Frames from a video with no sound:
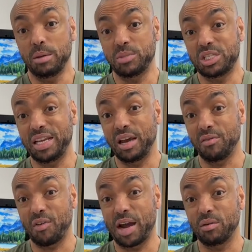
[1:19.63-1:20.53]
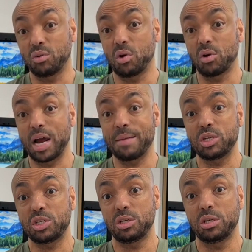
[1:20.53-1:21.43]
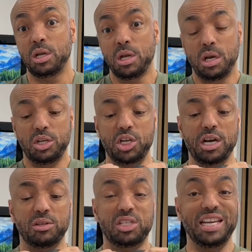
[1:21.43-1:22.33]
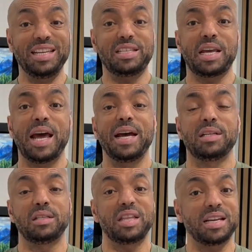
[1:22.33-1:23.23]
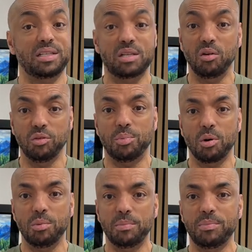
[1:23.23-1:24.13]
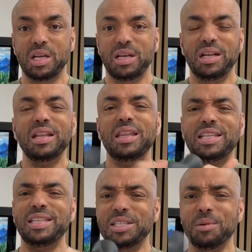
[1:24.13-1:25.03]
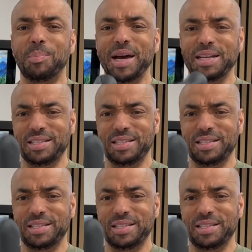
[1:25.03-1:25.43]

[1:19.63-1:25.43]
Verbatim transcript: seat I found on Amazon, a gel seat, and that solved the problem. This is a bad